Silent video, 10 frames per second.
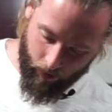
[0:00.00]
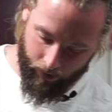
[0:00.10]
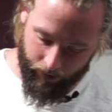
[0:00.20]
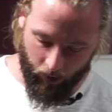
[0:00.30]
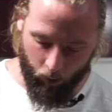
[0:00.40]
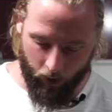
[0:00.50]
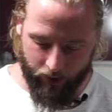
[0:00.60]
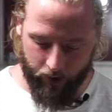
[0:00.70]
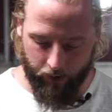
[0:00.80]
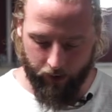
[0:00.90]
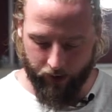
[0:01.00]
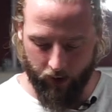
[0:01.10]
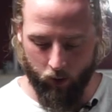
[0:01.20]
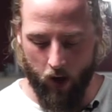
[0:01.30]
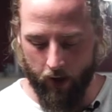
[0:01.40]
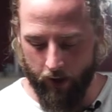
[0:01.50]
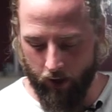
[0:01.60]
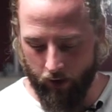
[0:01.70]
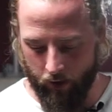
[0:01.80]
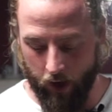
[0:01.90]
wonder, so what is the difference in
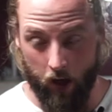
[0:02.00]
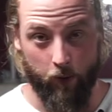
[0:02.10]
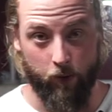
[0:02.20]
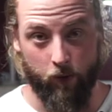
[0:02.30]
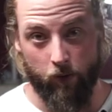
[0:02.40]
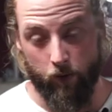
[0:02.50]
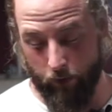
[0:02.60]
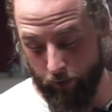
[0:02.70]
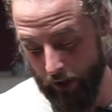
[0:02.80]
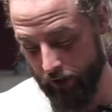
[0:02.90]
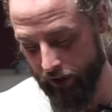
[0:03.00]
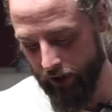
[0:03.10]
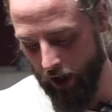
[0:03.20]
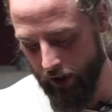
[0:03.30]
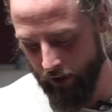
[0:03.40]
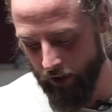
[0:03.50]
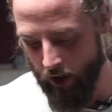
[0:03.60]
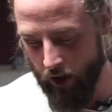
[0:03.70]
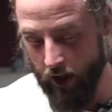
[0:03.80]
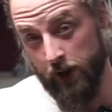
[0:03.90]
quality based on size?
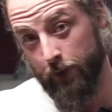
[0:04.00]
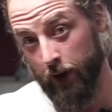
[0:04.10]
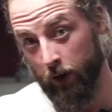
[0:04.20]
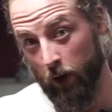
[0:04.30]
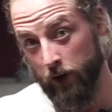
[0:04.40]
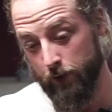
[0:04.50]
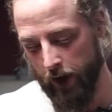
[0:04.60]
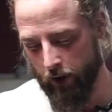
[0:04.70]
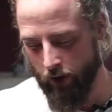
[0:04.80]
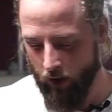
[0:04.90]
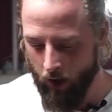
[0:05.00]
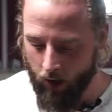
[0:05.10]
Is bigger always better?